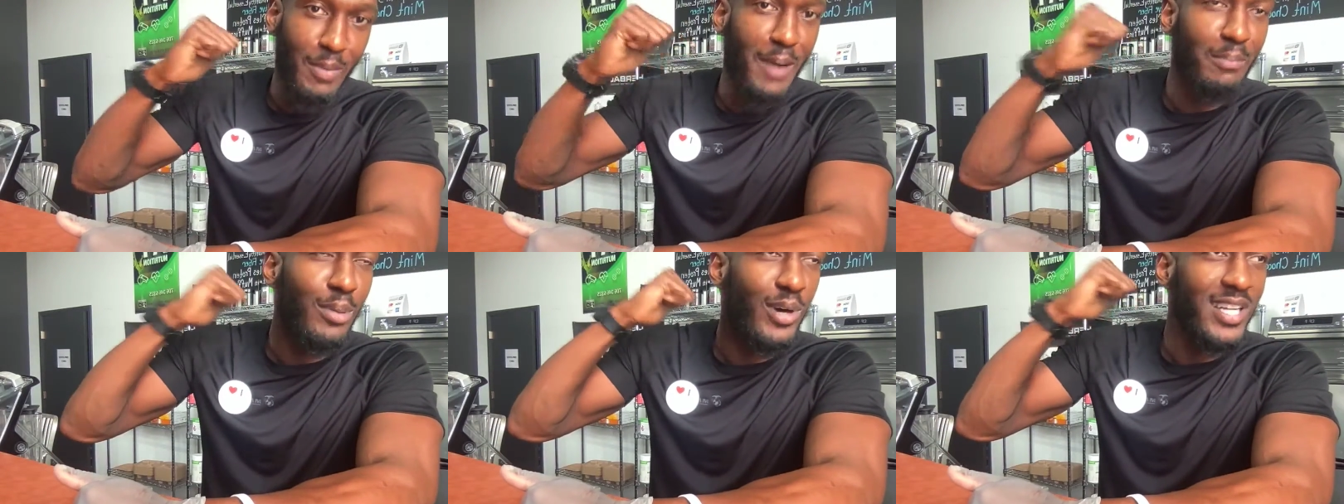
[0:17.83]

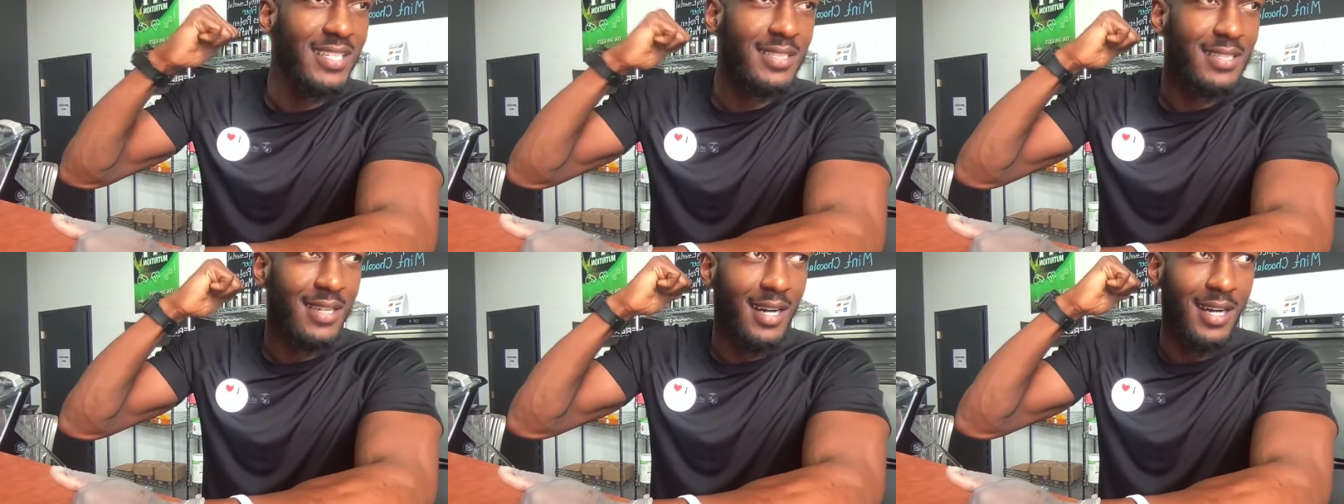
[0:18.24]
my
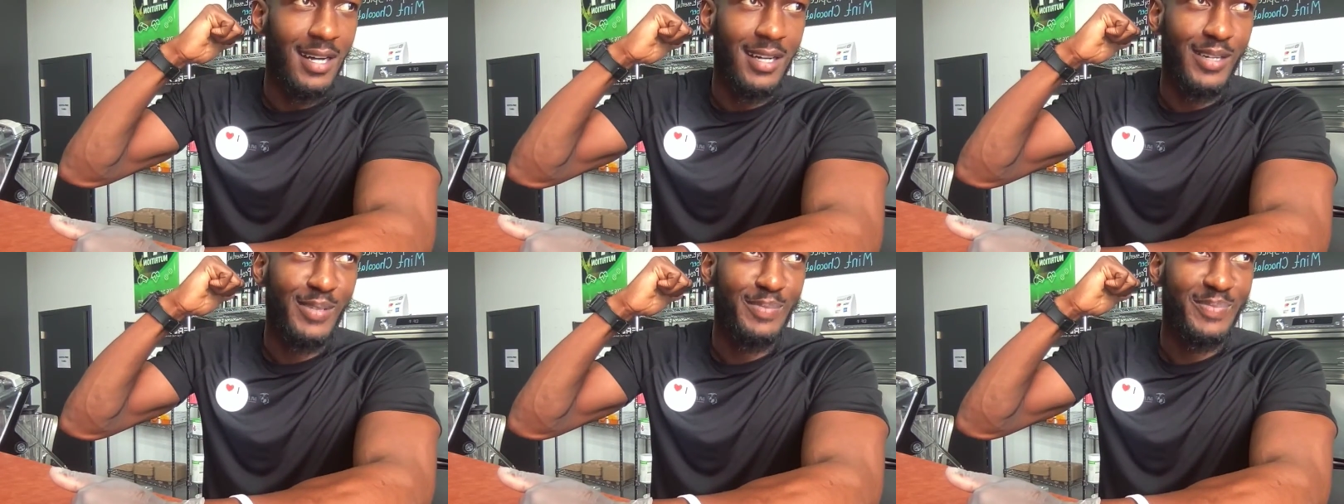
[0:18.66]
boy's
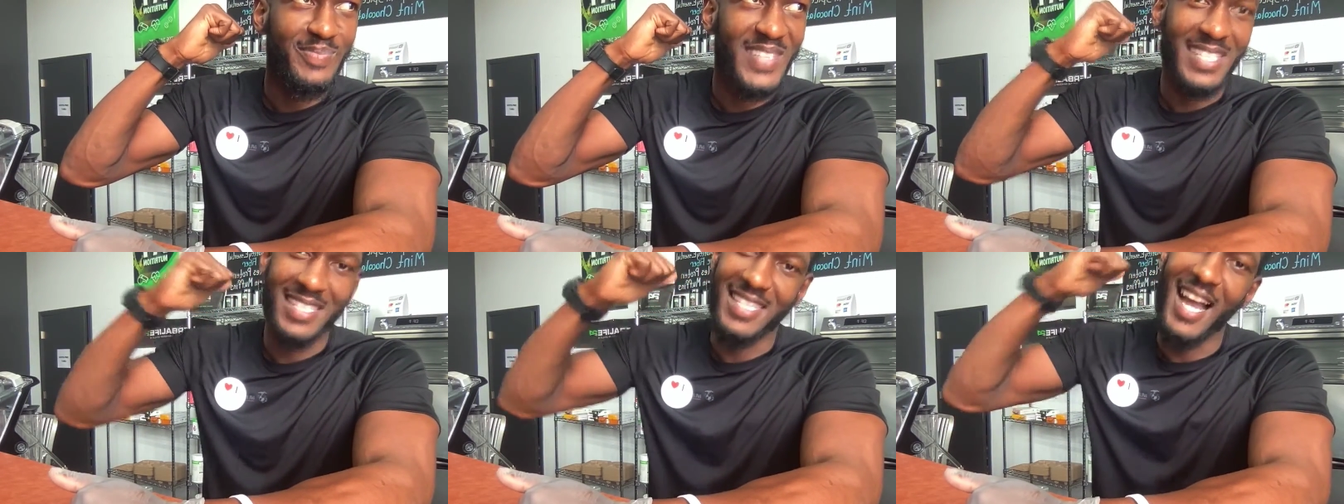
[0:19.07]

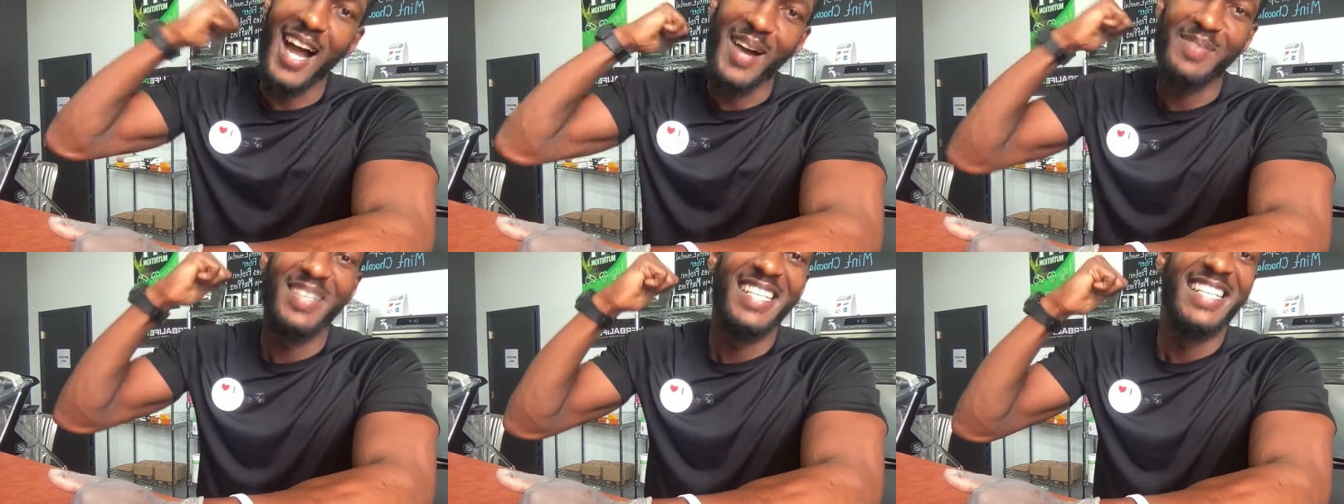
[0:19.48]

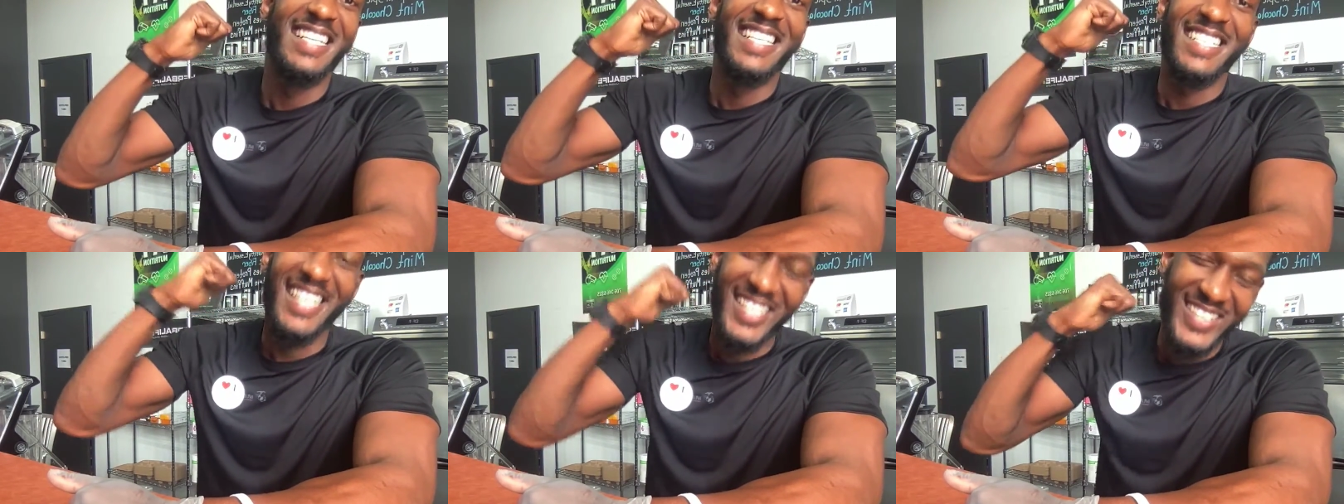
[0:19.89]
shop
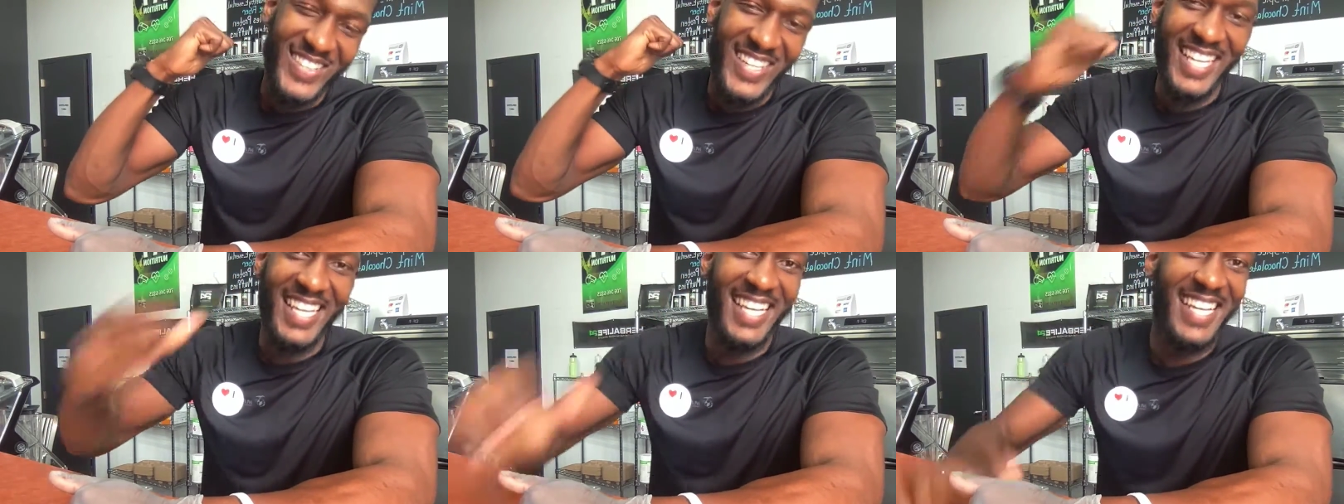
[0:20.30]

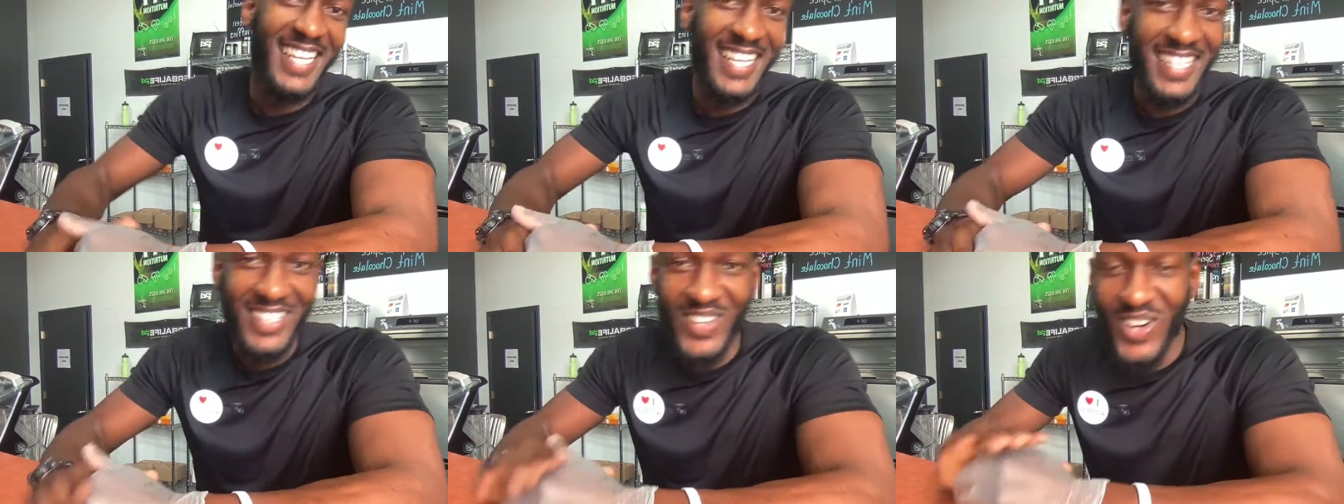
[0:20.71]
yesterday,
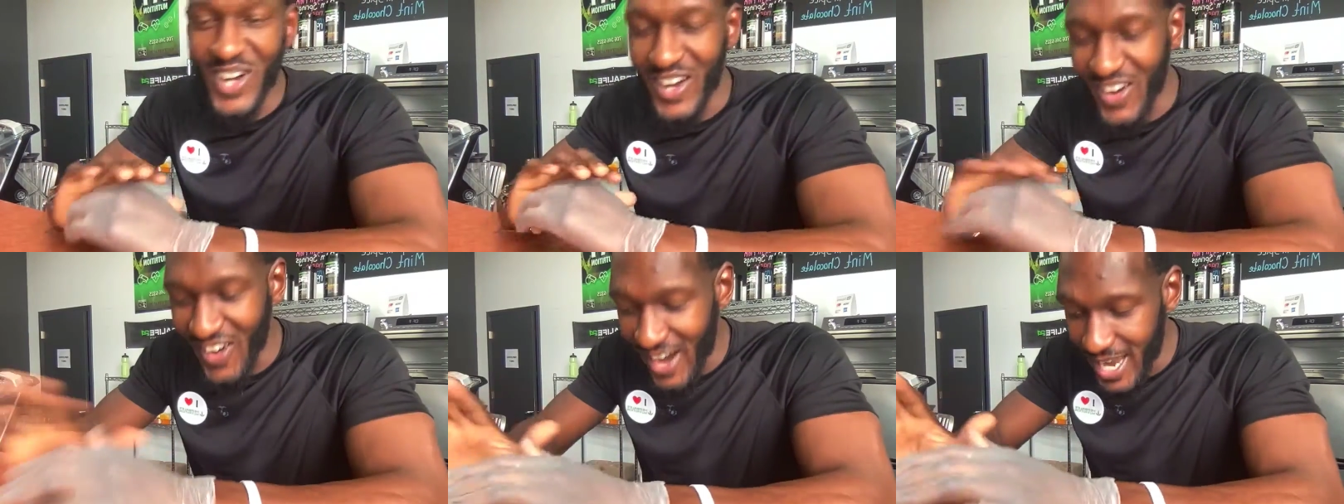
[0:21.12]
and it's going
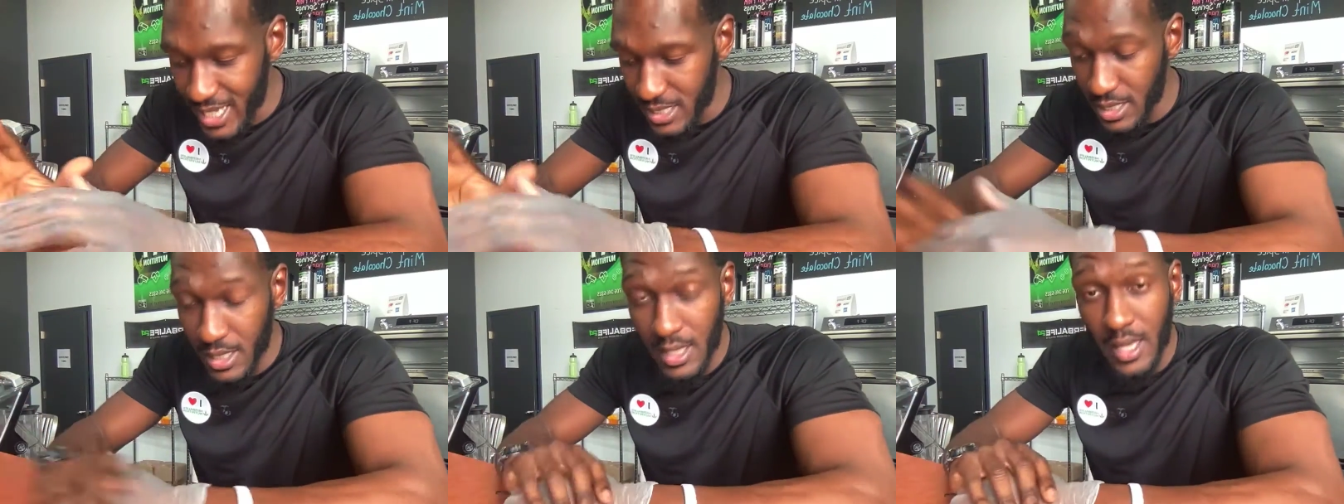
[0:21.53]

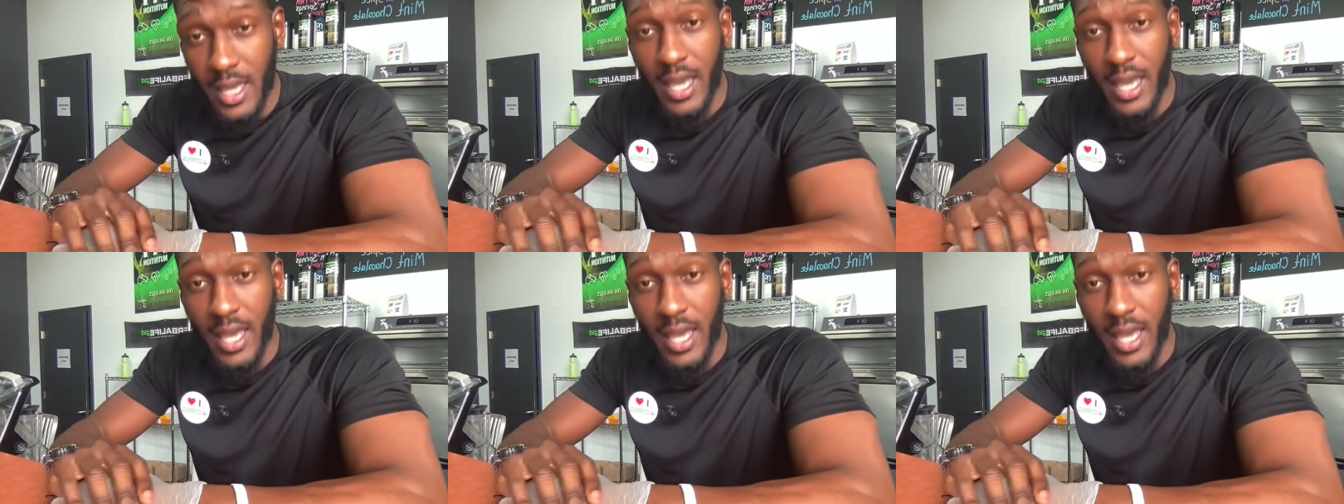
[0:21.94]
crazy.